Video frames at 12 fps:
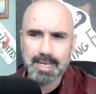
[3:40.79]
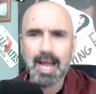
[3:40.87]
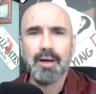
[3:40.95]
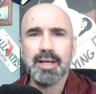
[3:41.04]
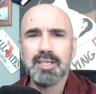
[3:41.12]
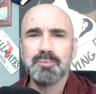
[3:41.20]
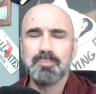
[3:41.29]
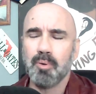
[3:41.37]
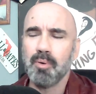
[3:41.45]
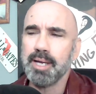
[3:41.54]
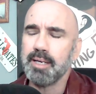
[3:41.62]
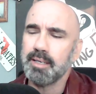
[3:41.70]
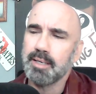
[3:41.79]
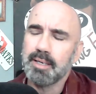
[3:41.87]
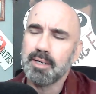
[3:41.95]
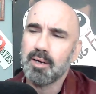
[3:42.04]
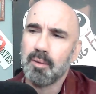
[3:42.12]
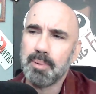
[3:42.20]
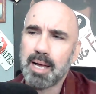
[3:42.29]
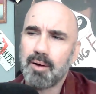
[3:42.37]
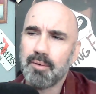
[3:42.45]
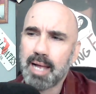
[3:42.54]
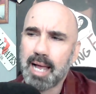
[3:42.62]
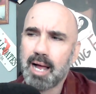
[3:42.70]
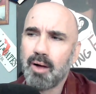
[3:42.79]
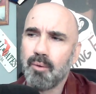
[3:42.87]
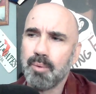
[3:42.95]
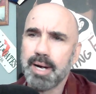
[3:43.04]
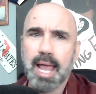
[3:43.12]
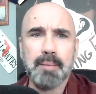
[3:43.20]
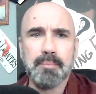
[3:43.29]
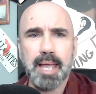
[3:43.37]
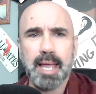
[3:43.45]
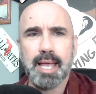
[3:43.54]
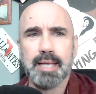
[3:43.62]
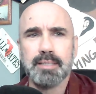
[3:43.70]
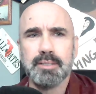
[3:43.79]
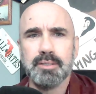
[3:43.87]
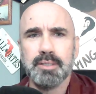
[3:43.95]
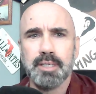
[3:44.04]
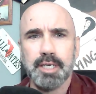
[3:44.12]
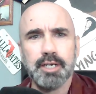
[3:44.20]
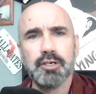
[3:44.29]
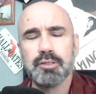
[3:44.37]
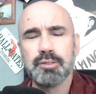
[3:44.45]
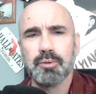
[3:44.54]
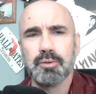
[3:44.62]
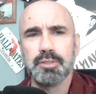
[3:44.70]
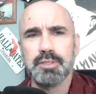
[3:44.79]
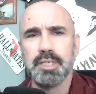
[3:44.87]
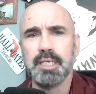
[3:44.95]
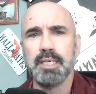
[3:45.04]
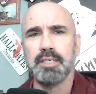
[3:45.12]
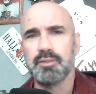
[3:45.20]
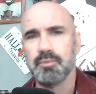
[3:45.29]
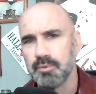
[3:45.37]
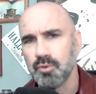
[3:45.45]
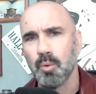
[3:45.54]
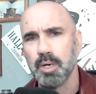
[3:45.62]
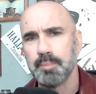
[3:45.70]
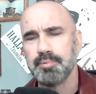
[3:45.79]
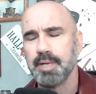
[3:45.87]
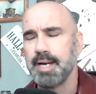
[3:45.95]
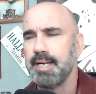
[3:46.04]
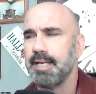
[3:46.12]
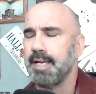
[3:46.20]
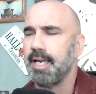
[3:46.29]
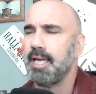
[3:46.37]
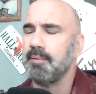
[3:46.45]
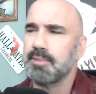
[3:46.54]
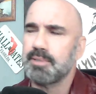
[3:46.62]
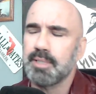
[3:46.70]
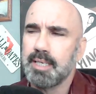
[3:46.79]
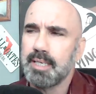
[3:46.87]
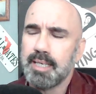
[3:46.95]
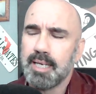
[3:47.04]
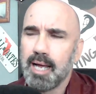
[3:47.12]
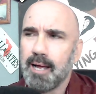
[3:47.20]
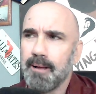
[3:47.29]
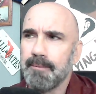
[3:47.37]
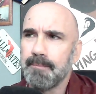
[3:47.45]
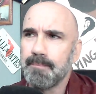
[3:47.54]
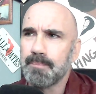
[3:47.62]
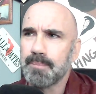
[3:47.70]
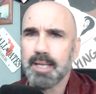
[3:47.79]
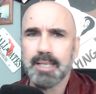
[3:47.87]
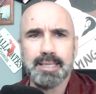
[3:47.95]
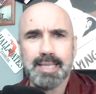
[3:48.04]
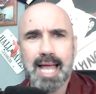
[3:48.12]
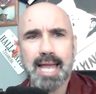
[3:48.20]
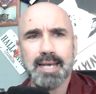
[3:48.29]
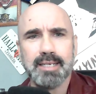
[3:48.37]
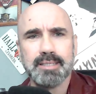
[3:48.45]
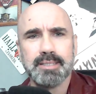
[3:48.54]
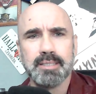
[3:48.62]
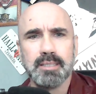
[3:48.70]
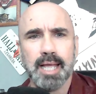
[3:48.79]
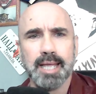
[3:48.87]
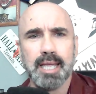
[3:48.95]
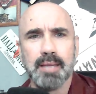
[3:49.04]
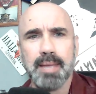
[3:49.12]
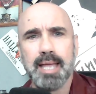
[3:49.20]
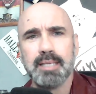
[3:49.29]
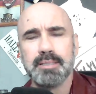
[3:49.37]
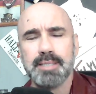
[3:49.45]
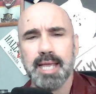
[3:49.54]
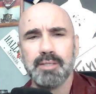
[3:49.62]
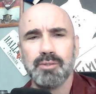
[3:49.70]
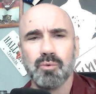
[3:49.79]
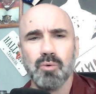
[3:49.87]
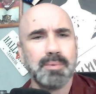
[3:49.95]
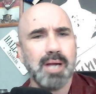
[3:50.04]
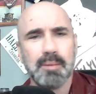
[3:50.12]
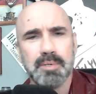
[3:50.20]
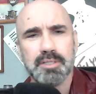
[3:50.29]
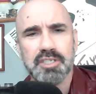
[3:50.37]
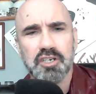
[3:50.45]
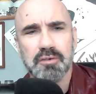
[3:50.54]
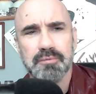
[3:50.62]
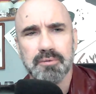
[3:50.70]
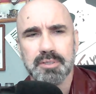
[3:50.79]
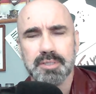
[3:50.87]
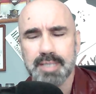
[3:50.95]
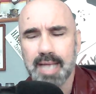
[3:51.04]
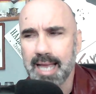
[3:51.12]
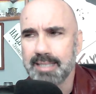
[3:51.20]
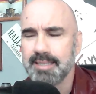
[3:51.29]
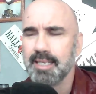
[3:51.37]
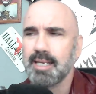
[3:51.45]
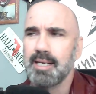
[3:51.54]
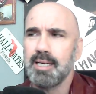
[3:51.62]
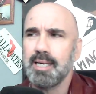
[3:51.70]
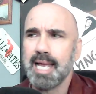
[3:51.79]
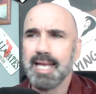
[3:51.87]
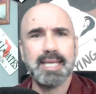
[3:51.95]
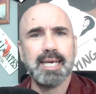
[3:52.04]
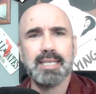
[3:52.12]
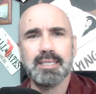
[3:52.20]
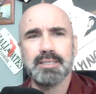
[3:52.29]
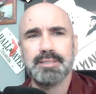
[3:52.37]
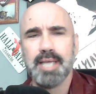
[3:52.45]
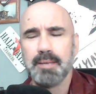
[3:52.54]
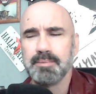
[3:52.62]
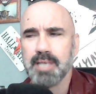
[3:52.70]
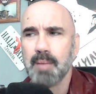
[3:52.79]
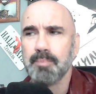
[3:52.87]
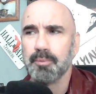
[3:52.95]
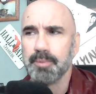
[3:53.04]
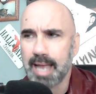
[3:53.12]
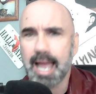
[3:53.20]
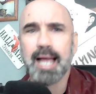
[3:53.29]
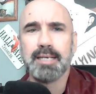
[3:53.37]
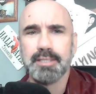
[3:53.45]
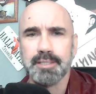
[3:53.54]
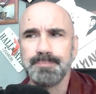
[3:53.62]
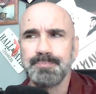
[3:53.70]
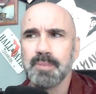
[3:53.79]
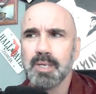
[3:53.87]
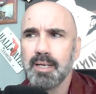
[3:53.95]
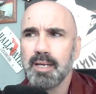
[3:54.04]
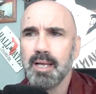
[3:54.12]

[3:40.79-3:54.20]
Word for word: Now, his point about how when a man hears or sees, we don't want to play any games, that is like a man saying to a woman, I'm just here for sex, and getting the same type of reaction.